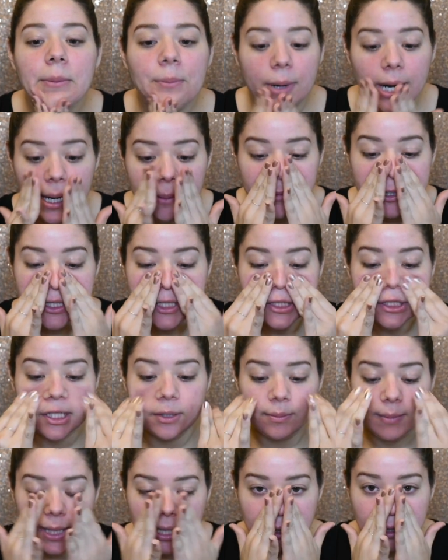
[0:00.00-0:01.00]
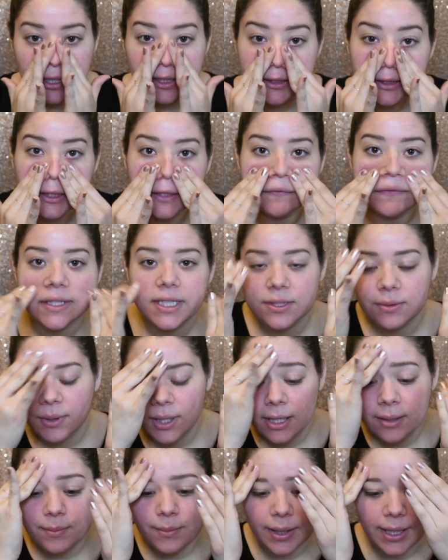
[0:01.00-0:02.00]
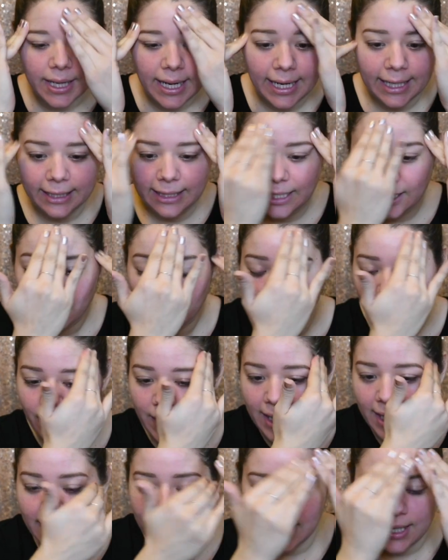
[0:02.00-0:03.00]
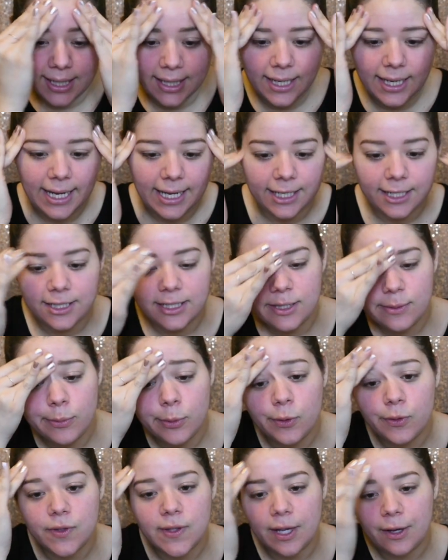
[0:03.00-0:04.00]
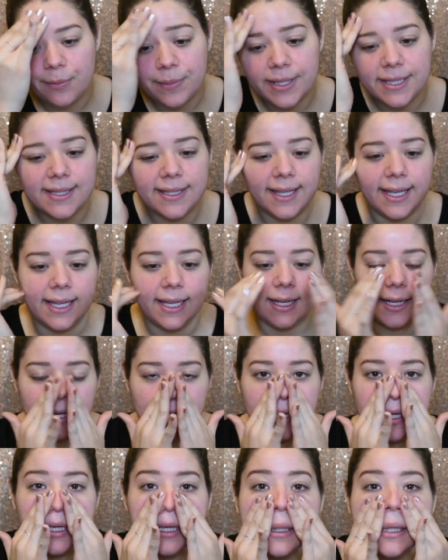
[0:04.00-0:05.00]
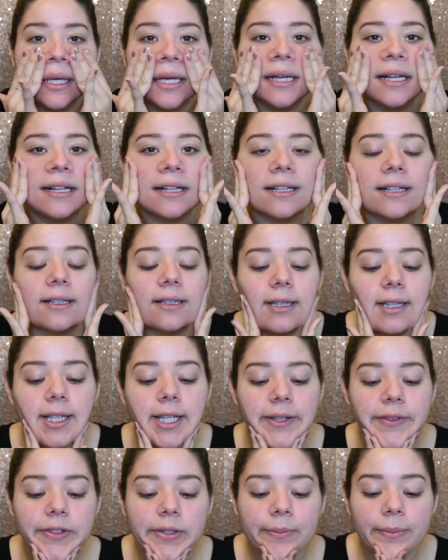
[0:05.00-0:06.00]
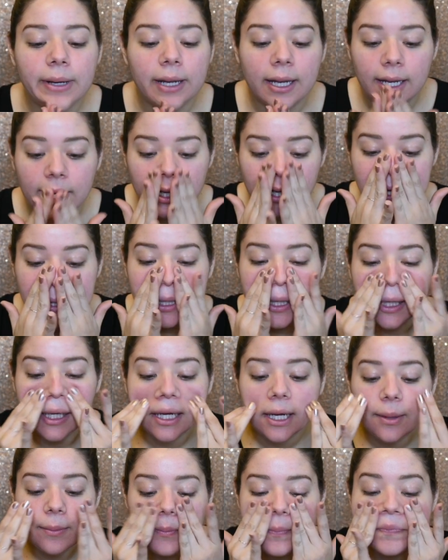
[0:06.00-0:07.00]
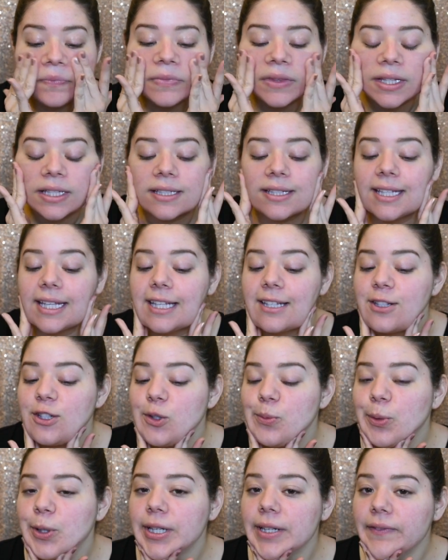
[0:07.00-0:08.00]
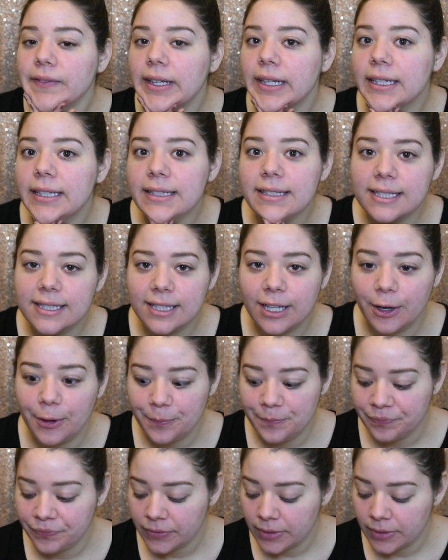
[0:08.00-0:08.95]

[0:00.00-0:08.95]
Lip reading: primers, you may not love this one, but I like the way that it kind of smooths out my skin and leaves my skin super even. So